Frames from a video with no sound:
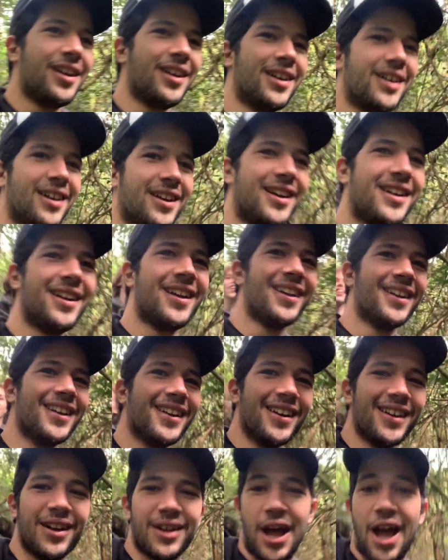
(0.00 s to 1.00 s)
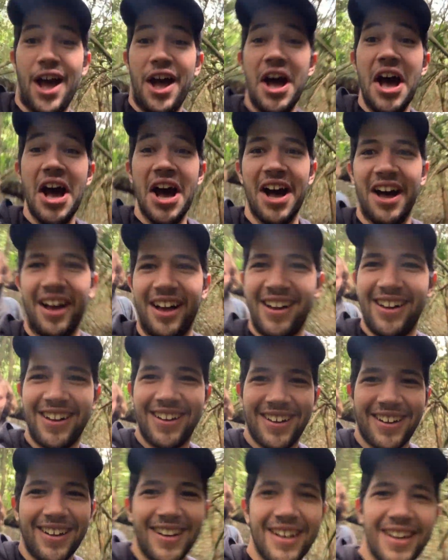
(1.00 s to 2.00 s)
Oh, we found her. Ha
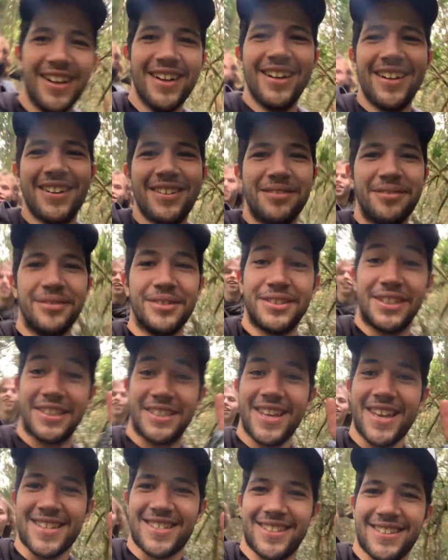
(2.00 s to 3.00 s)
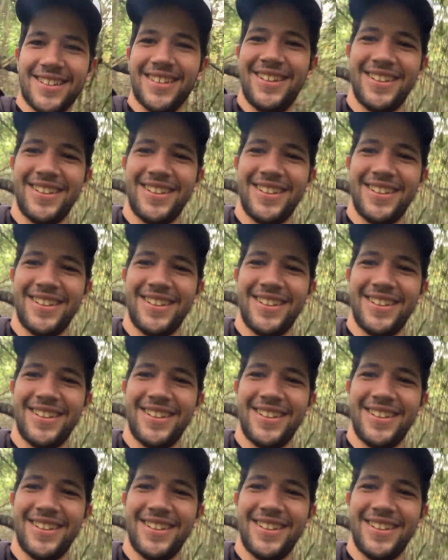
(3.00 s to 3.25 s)
ha! Success.